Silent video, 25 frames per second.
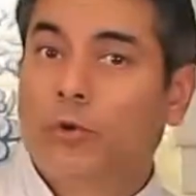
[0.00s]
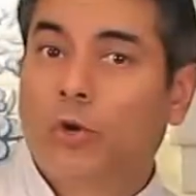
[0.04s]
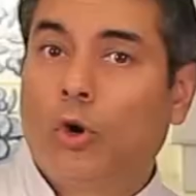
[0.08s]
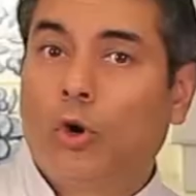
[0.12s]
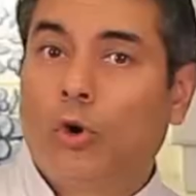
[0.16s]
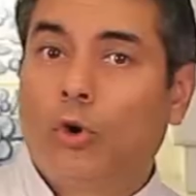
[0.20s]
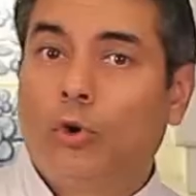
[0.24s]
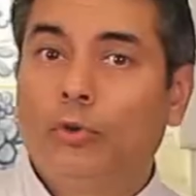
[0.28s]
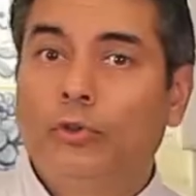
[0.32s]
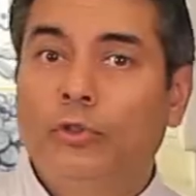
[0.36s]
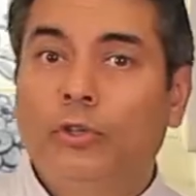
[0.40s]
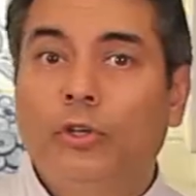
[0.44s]

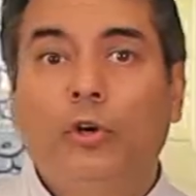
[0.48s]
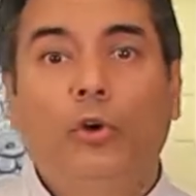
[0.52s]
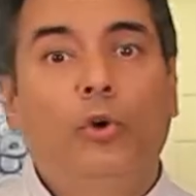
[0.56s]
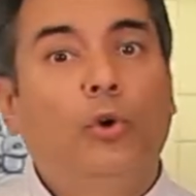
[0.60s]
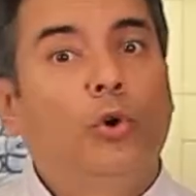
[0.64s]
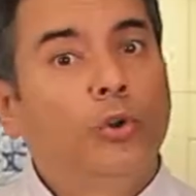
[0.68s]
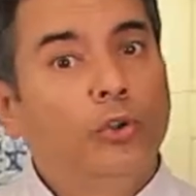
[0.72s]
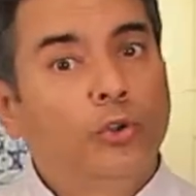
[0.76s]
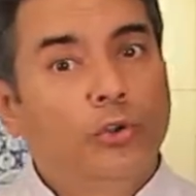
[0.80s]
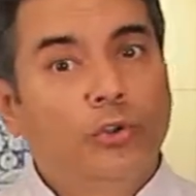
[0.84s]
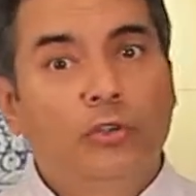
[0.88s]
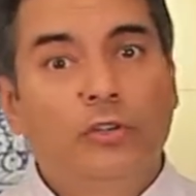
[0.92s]
cold
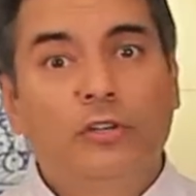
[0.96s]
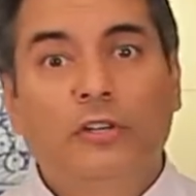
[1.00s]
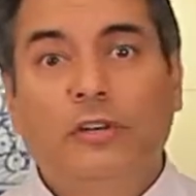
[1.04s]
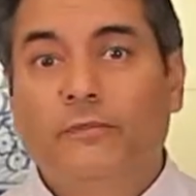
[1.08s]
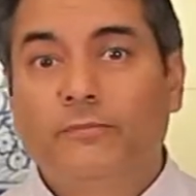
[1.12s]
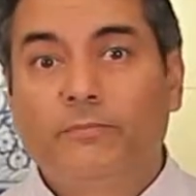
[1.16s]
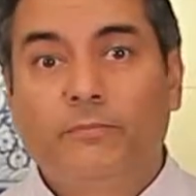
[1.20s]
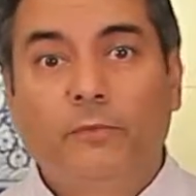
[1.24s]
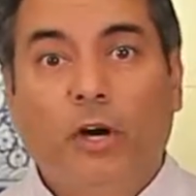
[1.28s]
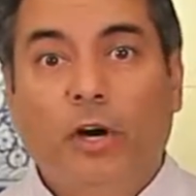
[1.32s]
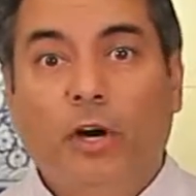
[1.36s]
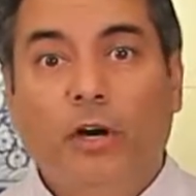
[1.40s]
or you can have
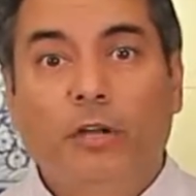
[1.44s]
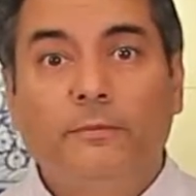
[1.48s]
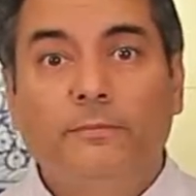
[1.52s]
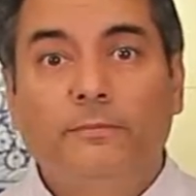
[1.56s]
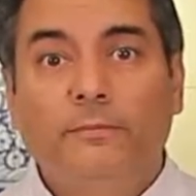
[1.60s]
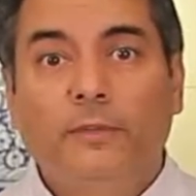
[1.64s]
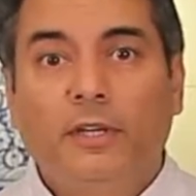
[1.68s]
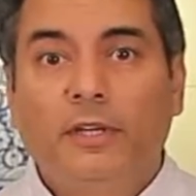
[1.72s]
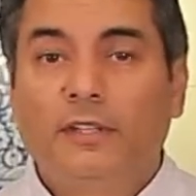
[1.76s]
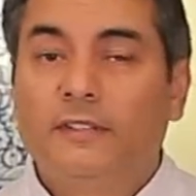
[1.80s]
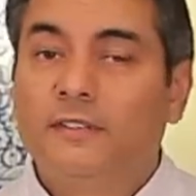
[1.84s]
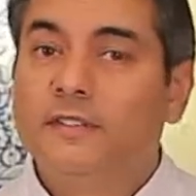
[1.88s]
them hot.
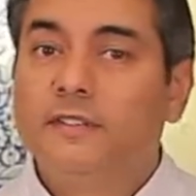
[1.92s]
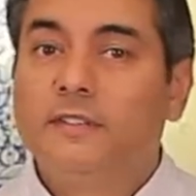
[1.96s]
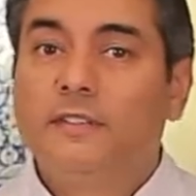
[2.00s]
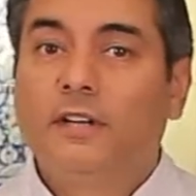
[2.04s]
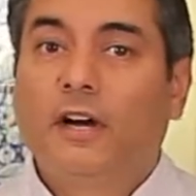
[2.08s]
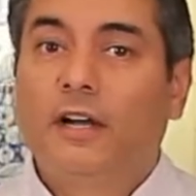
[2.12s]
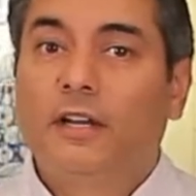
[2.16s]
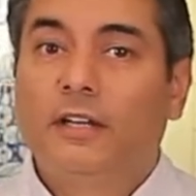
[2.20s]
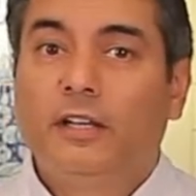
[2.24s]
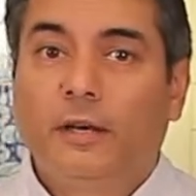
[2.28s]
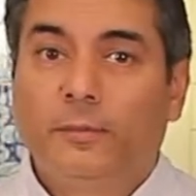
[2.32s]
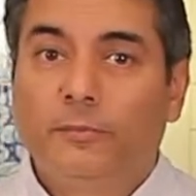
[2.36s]
It's
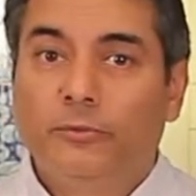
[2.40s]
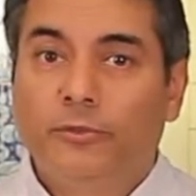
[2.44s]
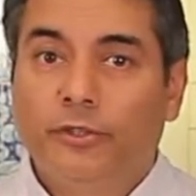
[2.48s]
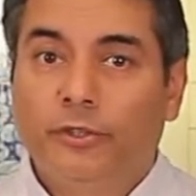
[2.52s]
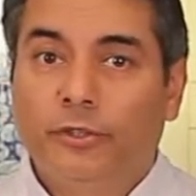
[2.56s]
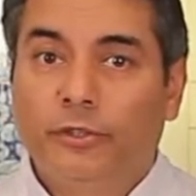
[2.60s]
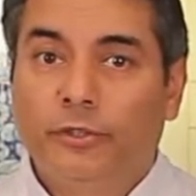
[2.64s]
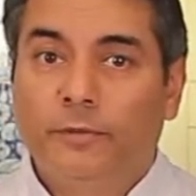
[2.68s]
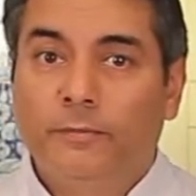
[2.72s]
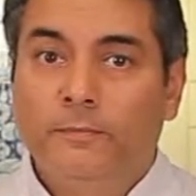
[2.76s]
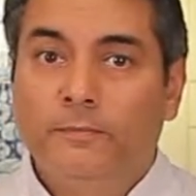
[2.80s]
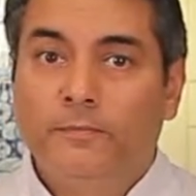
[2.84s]
entirely up to
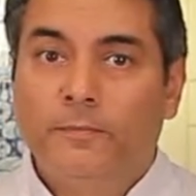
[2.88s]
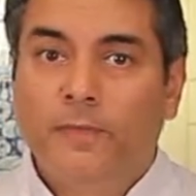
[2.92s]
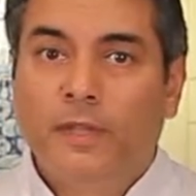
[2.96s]
you.